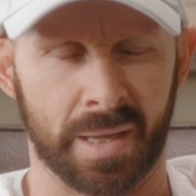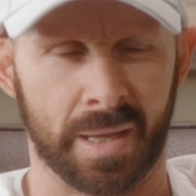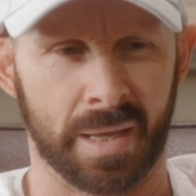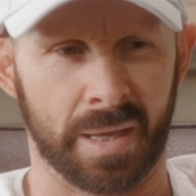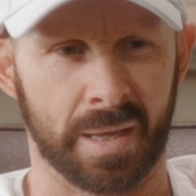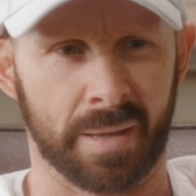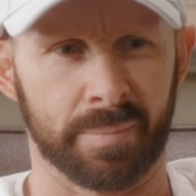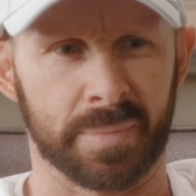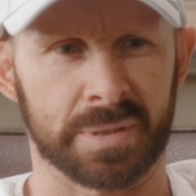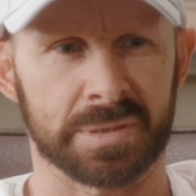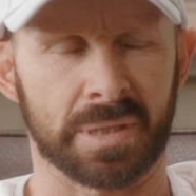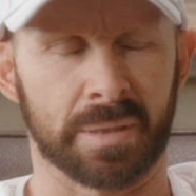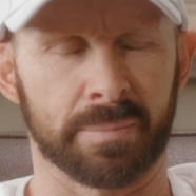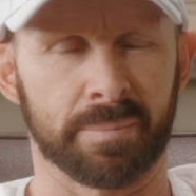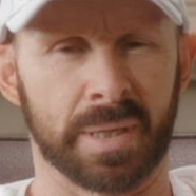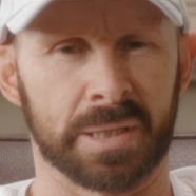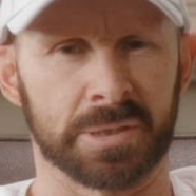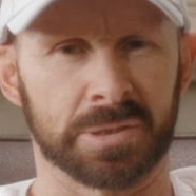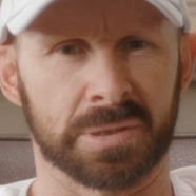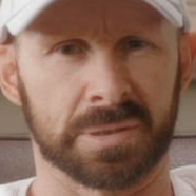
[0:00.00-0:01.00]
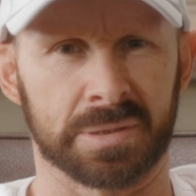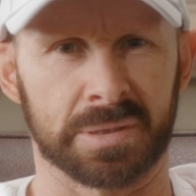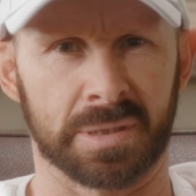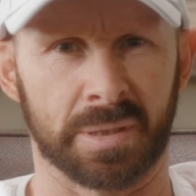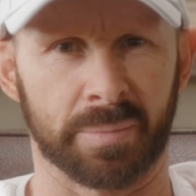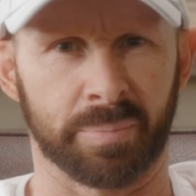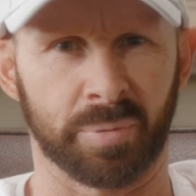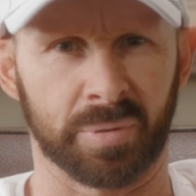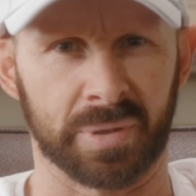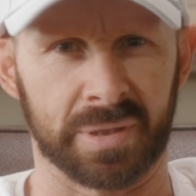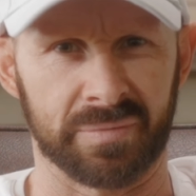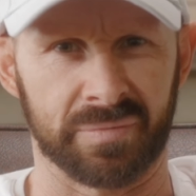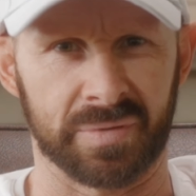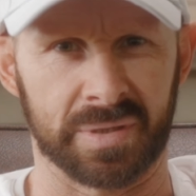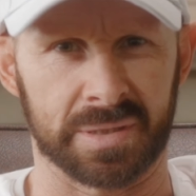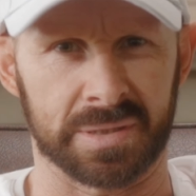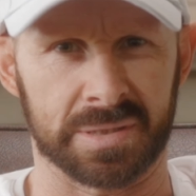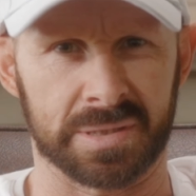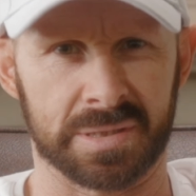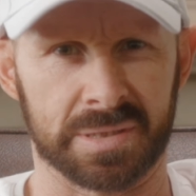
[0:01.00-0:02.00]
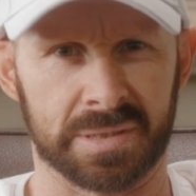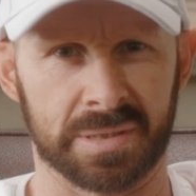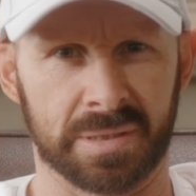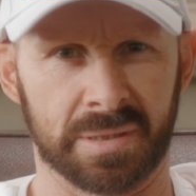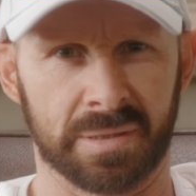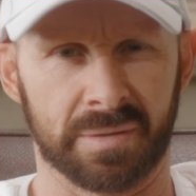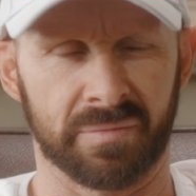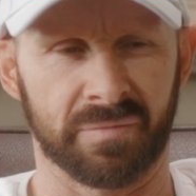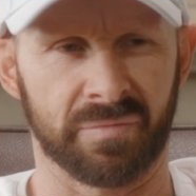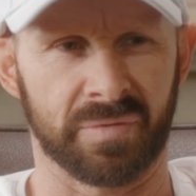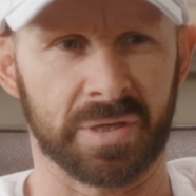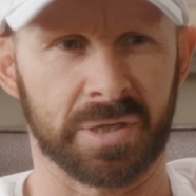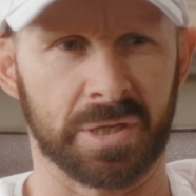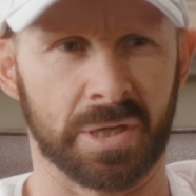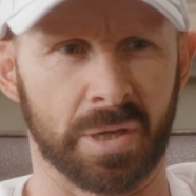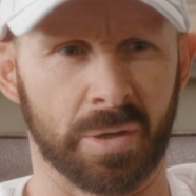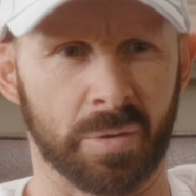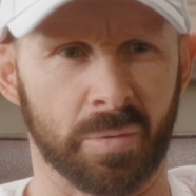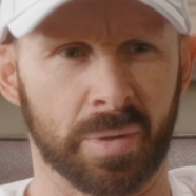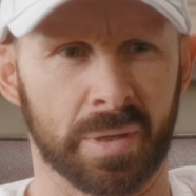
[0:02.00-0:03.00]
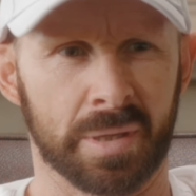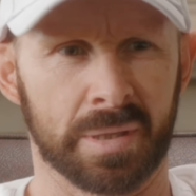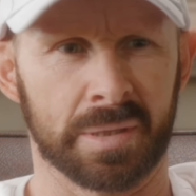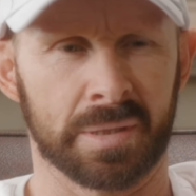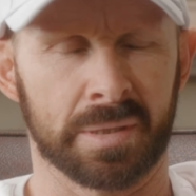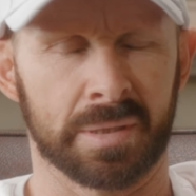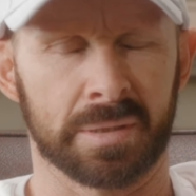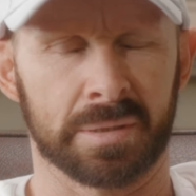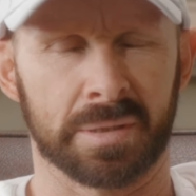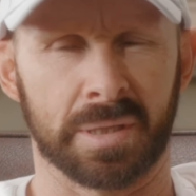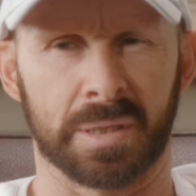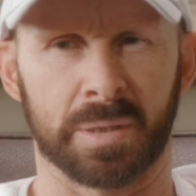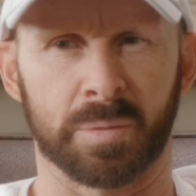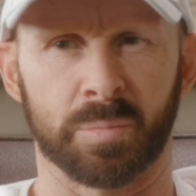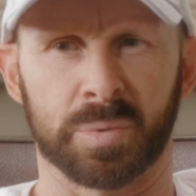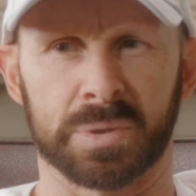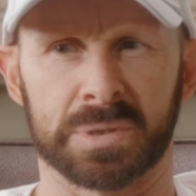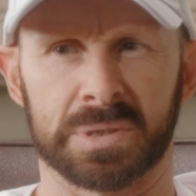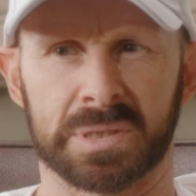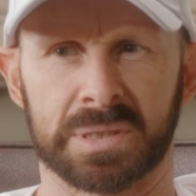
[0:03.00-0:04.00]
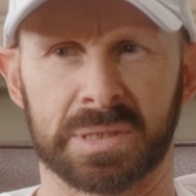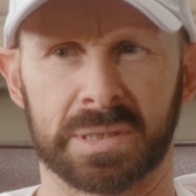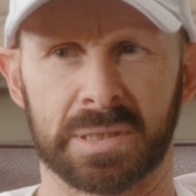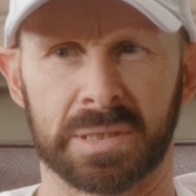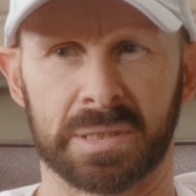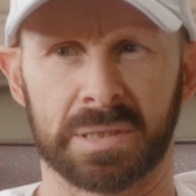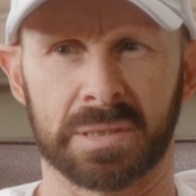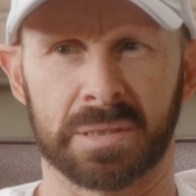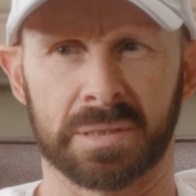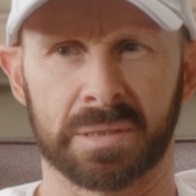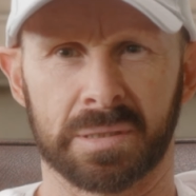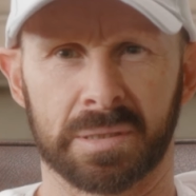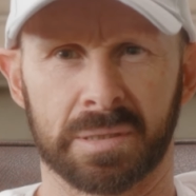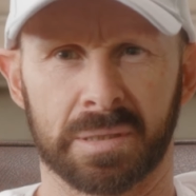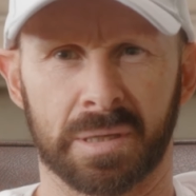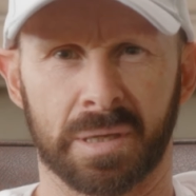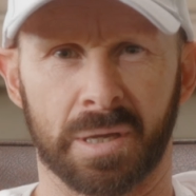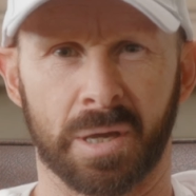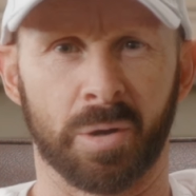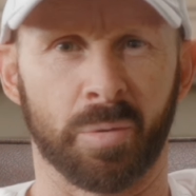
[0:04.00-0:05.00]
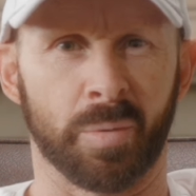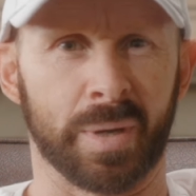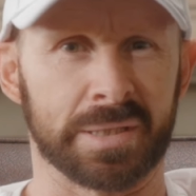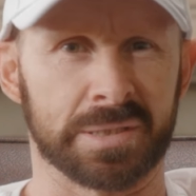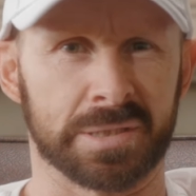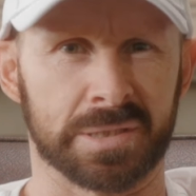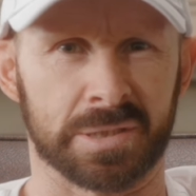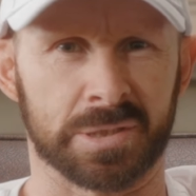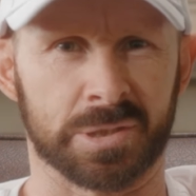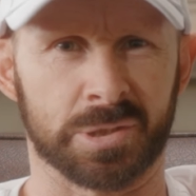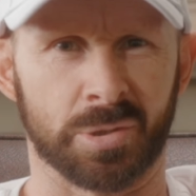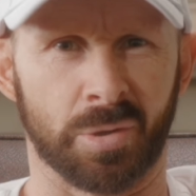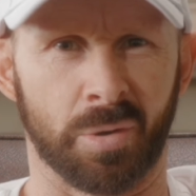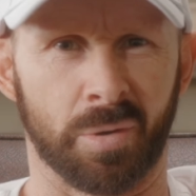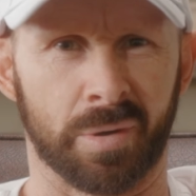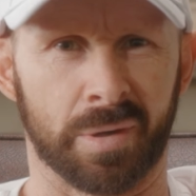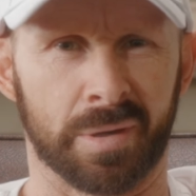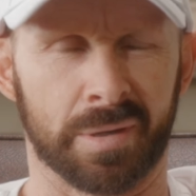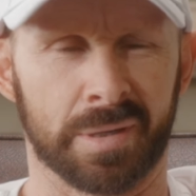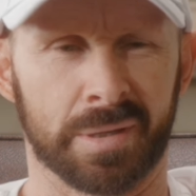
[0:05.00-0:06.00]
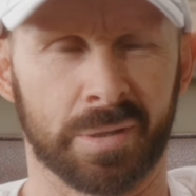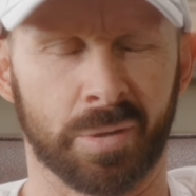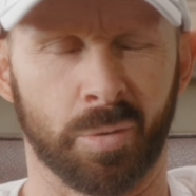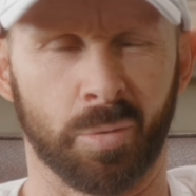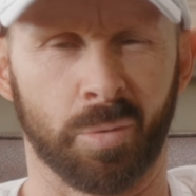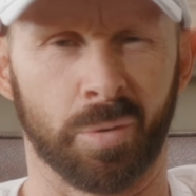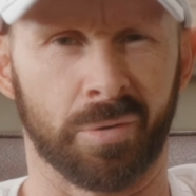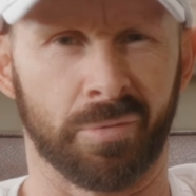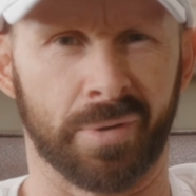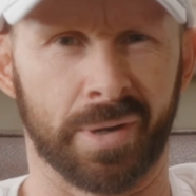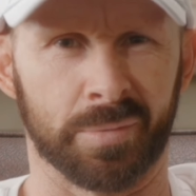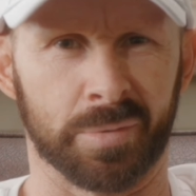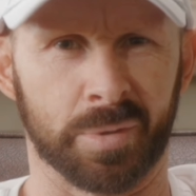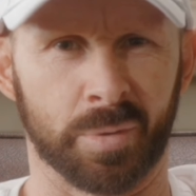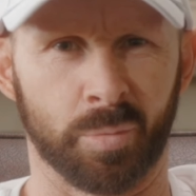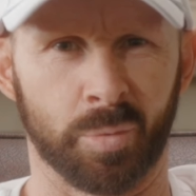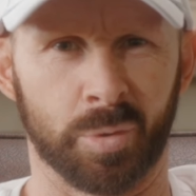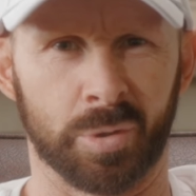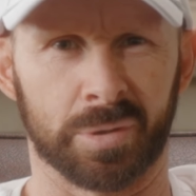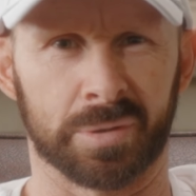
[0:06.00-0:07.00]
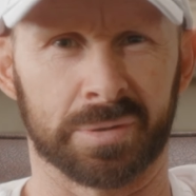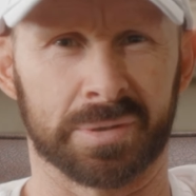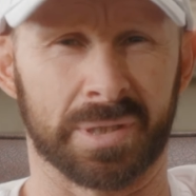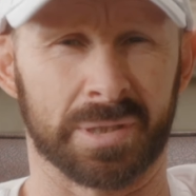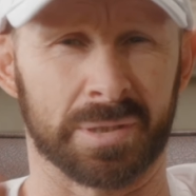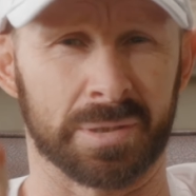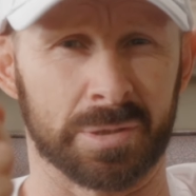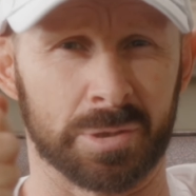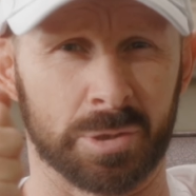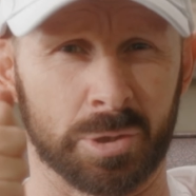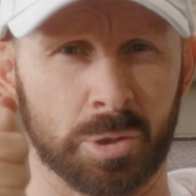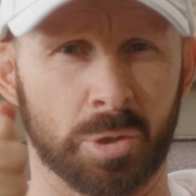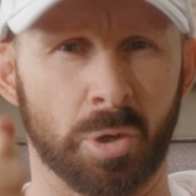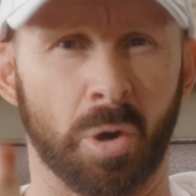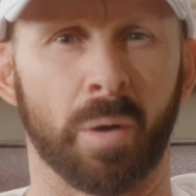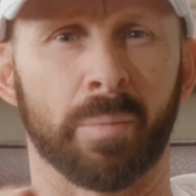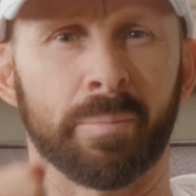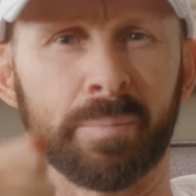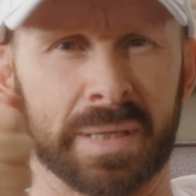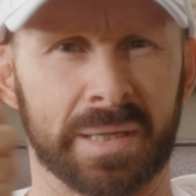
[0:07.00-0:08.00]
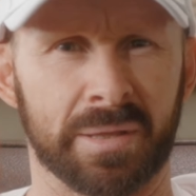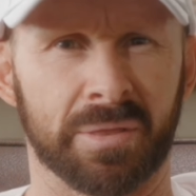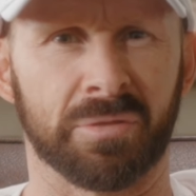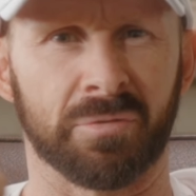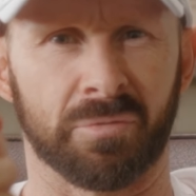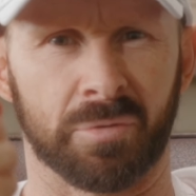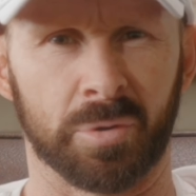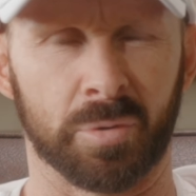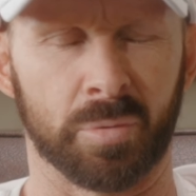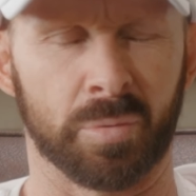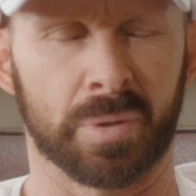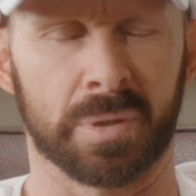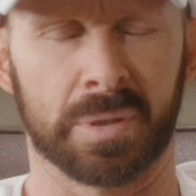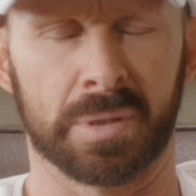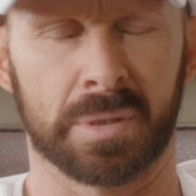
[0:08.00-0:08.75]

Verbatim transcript: um, as I mentioned in a previous video, that it was the Oasis song all around the world that got me through